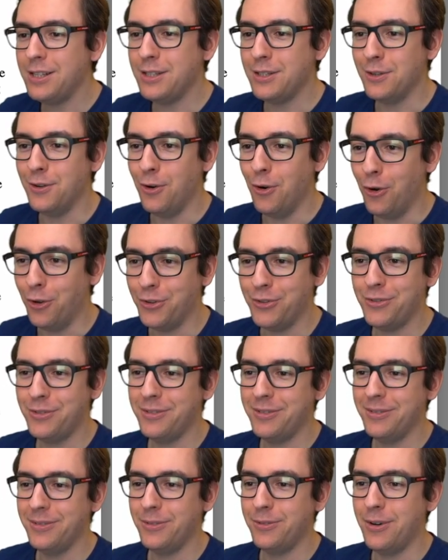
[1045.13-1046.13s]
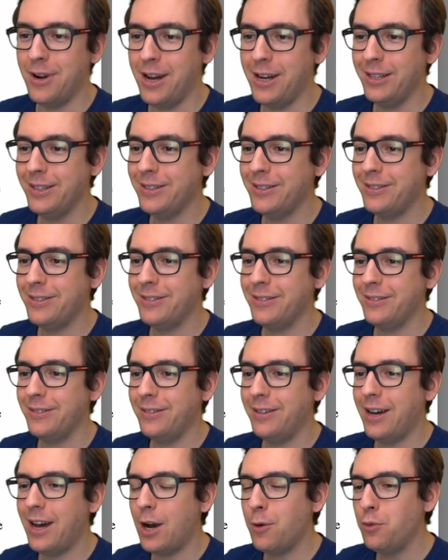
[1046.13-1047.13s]
lot, right?
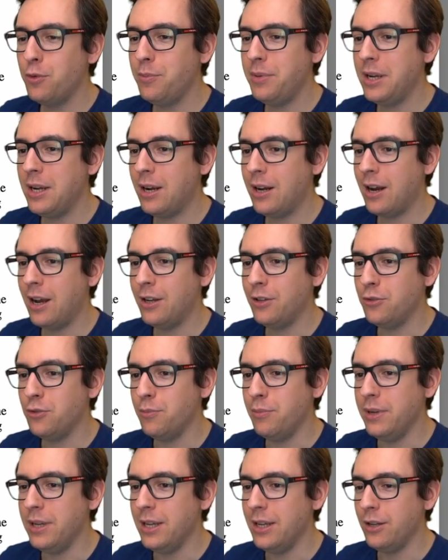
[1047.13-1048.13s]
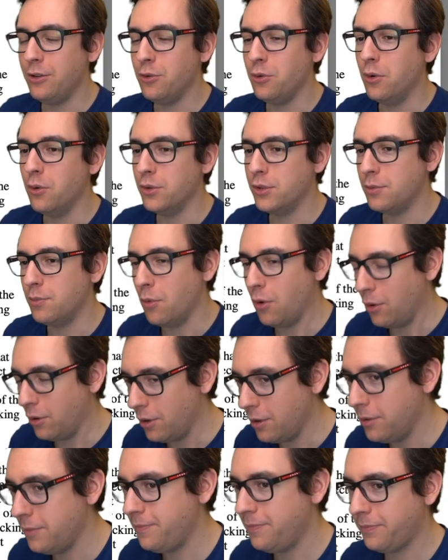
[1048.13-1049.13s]
I would be inclined to go
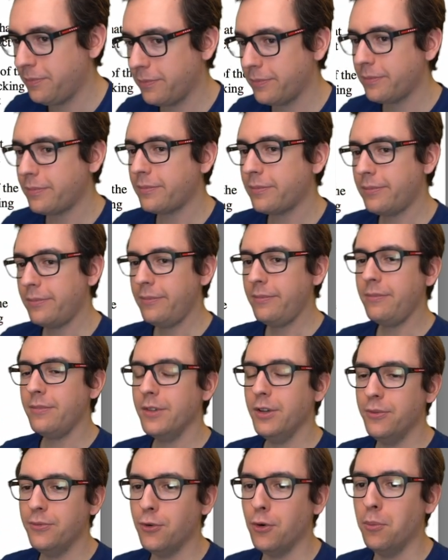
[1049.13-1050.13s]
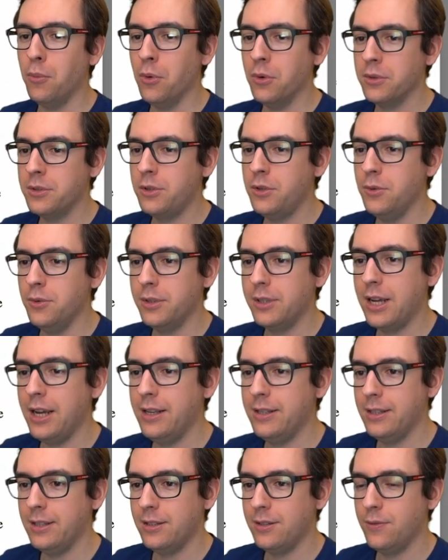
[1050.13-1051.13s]
smaller for most use
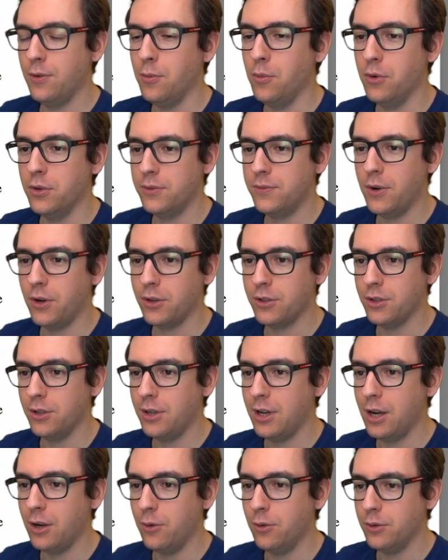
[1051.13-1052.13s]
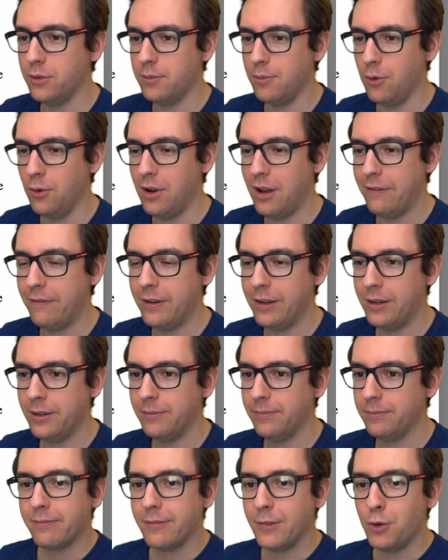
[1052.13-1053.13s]
cases. For most functions, I go smaller, I think.
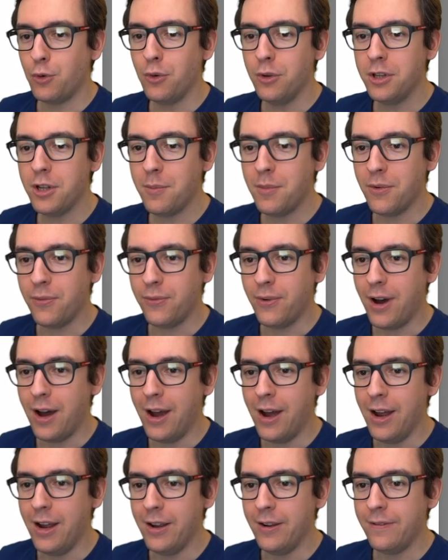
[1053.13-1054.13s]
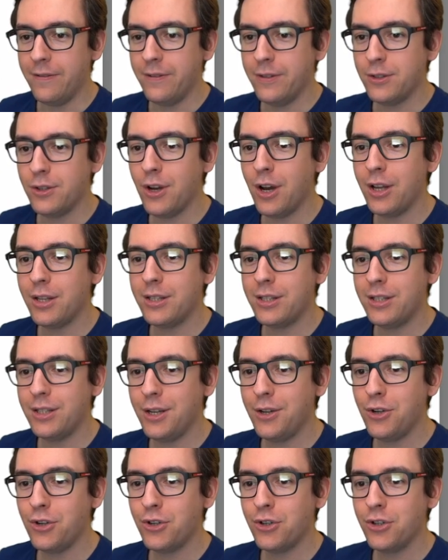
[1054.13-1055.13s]
Rule number 5. The
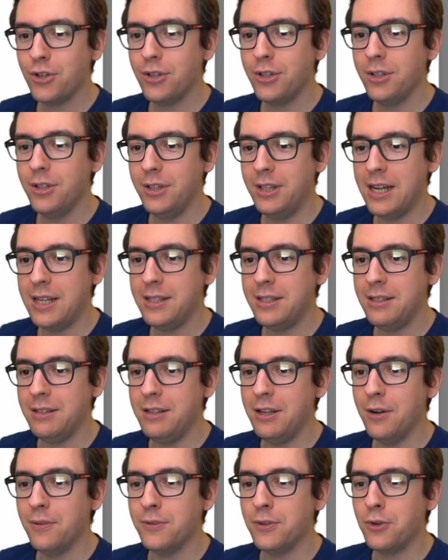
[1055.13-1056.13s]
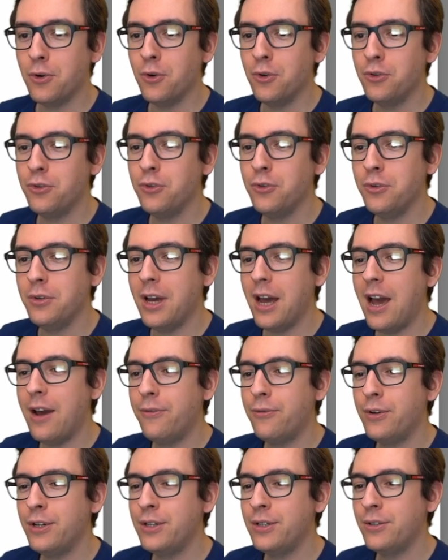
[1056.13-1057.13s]
assertion density of the code should
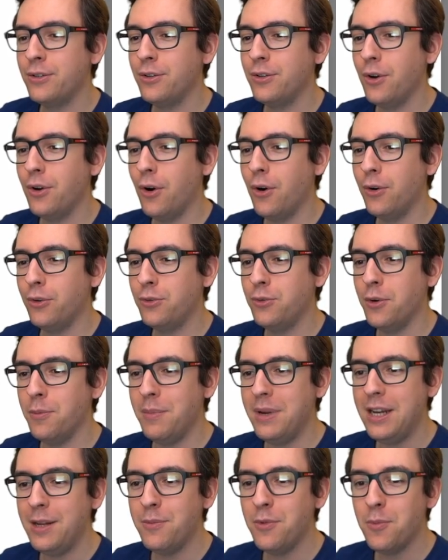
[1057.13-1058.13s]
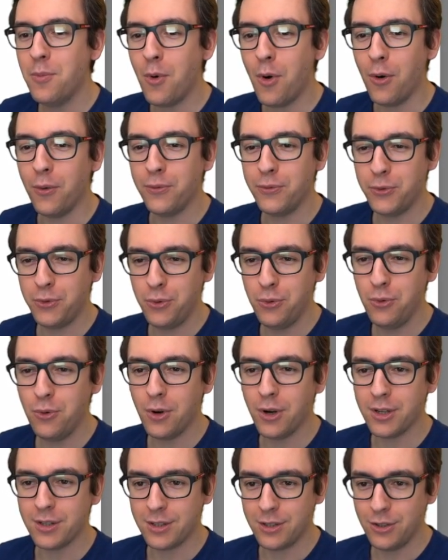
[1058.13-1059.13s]
average to a minimum of 2
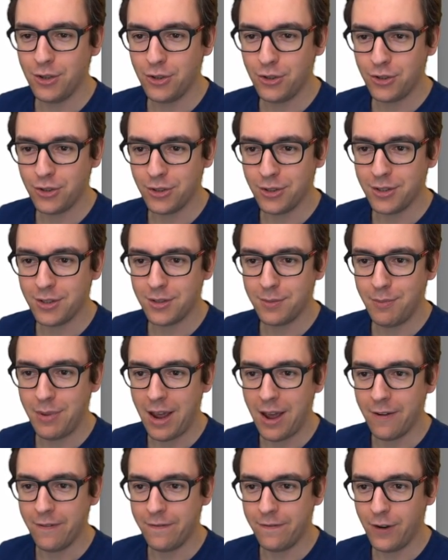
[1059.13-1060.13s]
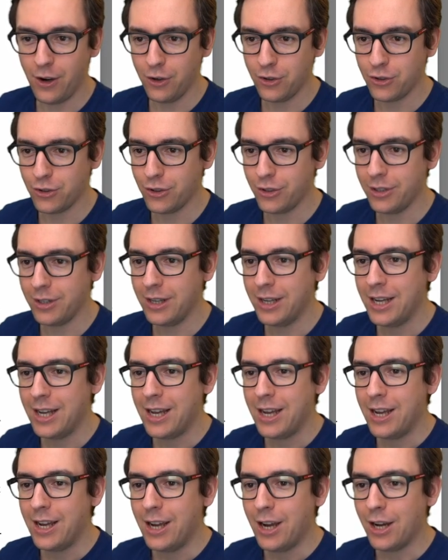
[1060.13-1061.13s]
assertions per function.
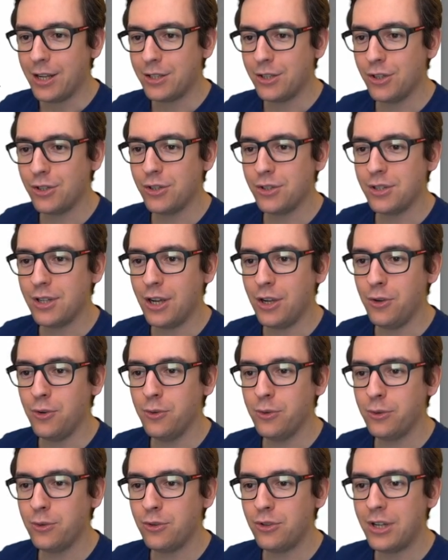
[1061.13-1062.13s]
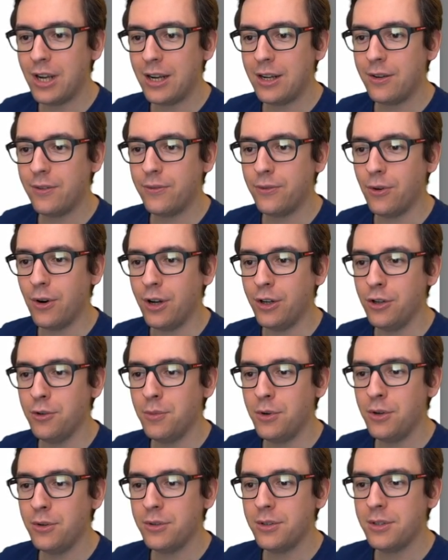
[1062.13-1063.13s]
Assertions are used to check for
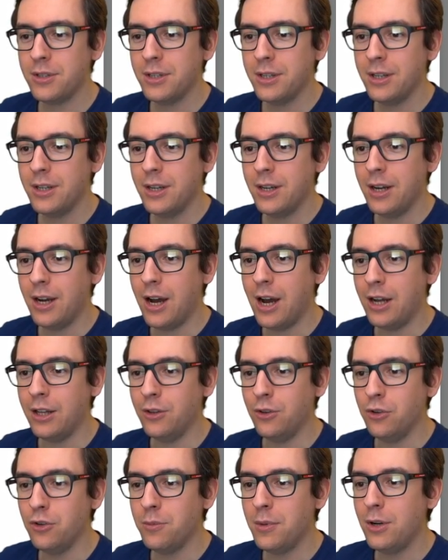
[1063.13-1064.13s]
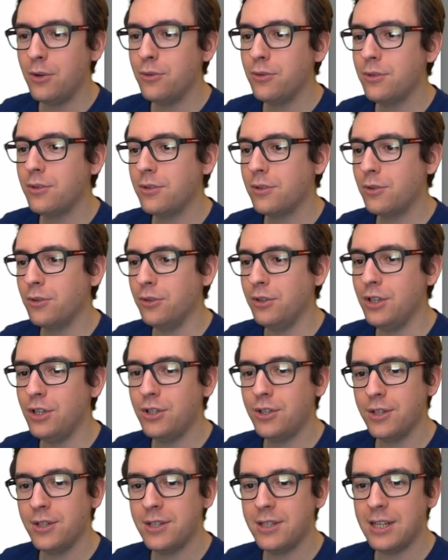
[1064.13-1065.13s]
anomalous
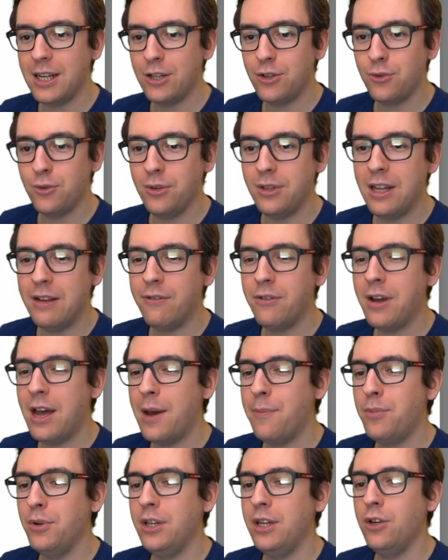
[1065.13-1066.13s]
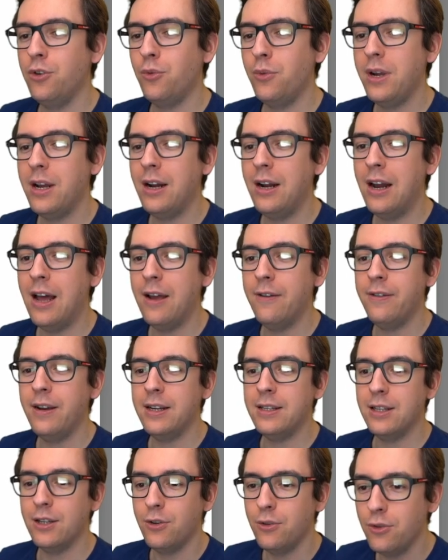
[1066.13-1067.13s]
conditions that should never happen in real-life
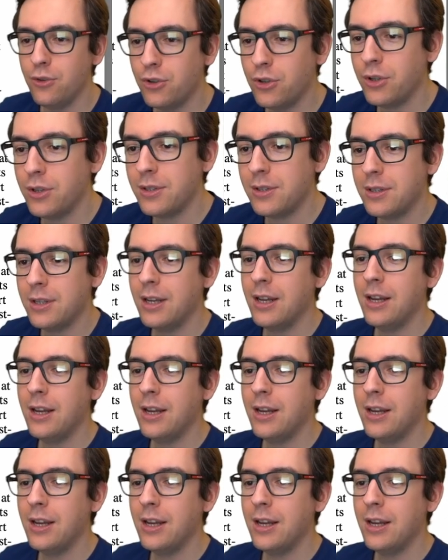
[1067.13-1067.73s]
executions.